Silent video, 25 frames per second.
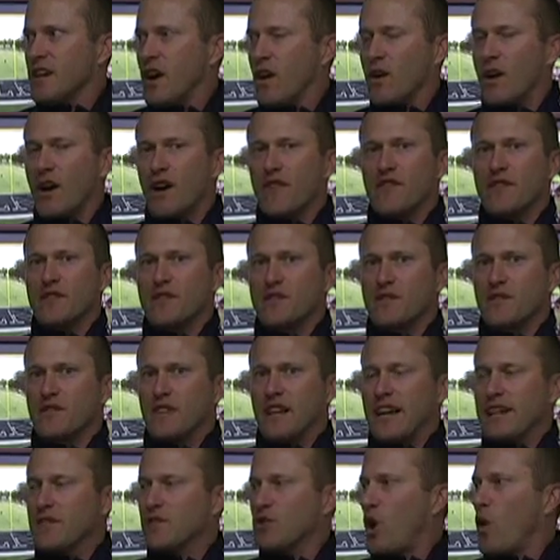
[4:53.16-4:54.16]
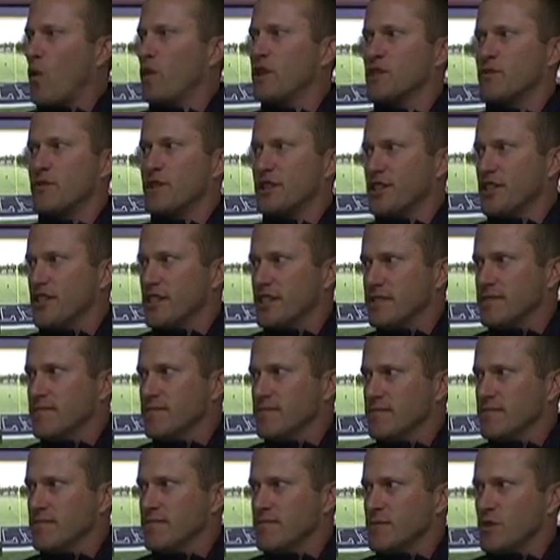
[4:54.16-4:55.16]
our offensive line's always been good,
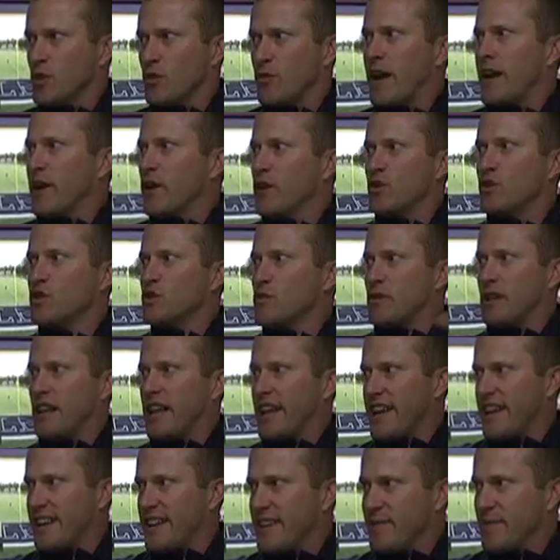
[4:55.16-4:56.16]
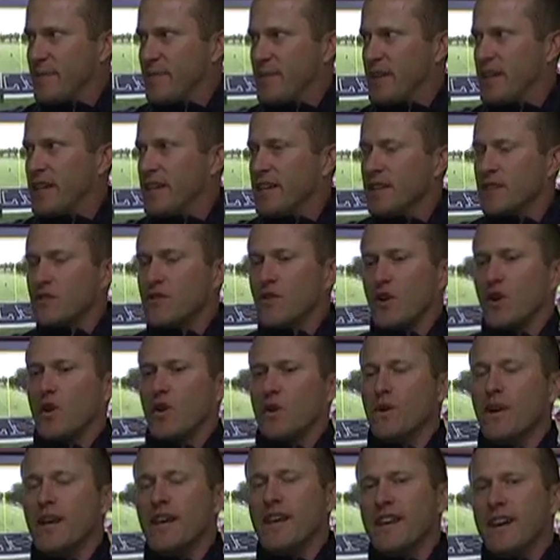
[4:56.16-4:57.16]
no matter who's playing it.
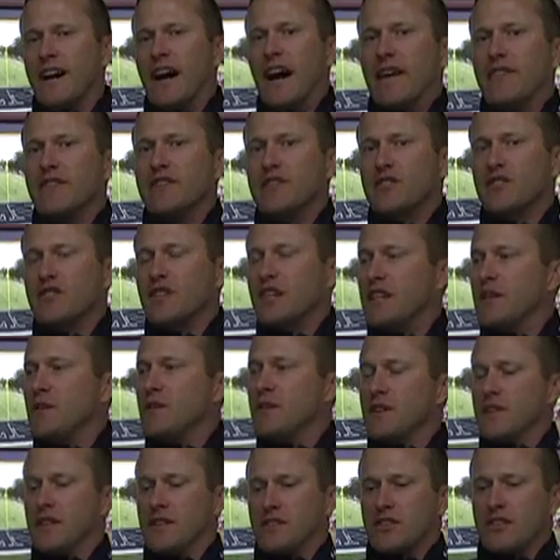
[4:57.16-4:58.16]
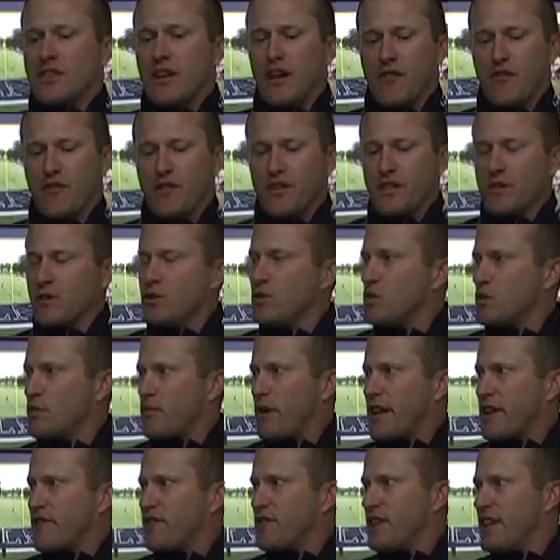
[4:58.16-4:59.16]
So obviously it's tough when you lose
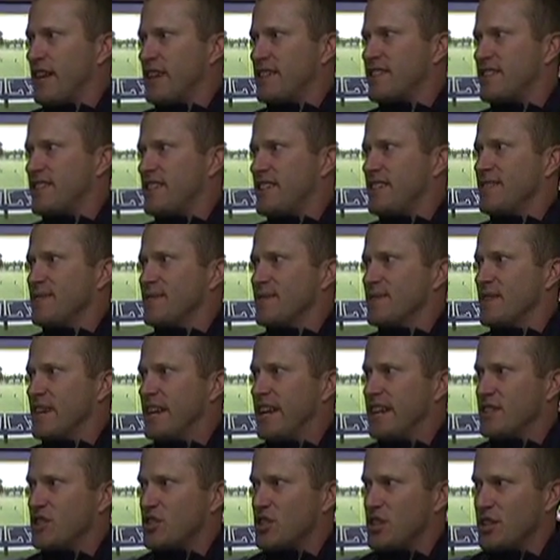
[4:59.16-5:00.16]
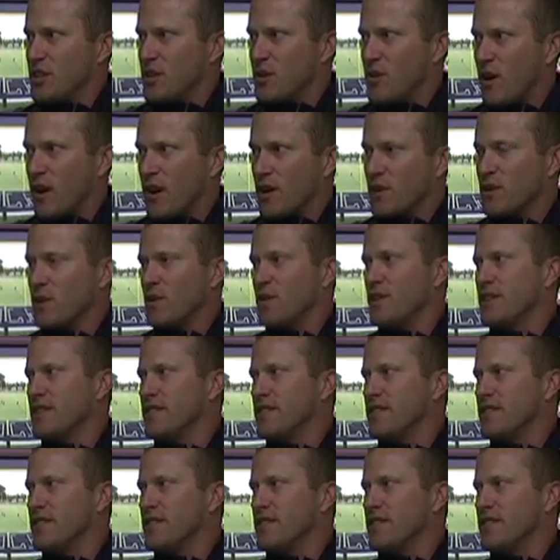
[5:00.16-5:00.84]
Mike Valenti and Gino Arnold